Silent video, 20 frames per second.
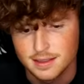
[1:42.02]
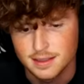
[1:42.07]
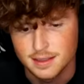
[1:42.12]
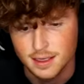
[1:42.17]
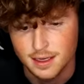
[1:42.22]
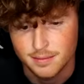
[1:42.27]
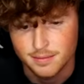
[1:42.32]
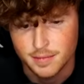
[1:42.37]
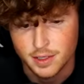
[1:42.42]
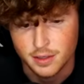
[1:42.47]

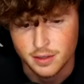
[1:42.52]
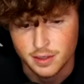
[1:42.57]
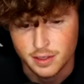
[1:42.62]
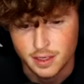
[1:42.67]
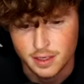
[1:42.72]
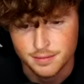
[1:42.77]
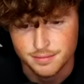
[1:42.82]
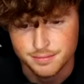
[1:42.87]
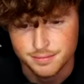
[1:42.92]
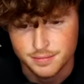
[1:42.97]
Yep.
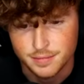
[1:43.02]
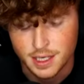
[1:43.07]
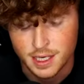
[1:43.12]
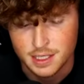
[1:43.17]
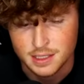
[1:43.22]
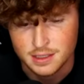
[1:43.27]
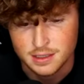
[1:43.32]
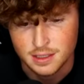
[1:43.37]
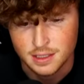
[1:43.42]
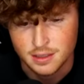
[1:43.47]
Okay,
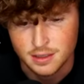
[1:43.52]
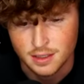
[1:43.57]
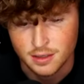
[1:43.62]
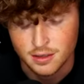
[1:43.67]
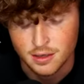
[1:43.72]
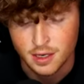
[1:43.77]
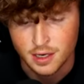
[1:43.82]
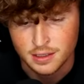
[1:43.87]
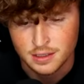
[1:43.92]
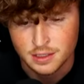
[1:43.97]
I see. They're
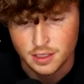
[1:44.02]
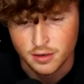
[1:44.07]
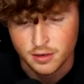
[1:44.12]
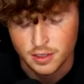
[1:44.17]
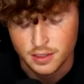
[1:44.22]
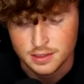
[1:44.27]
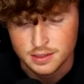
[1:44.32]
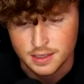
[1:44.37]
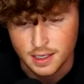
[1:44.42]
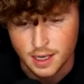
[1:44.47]
not
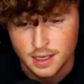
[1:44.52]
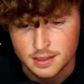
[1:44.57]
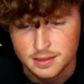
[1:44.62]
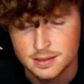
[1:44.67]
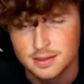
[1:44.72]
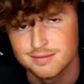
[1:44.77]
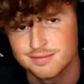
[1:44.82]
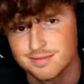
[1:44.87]
donuts, guys.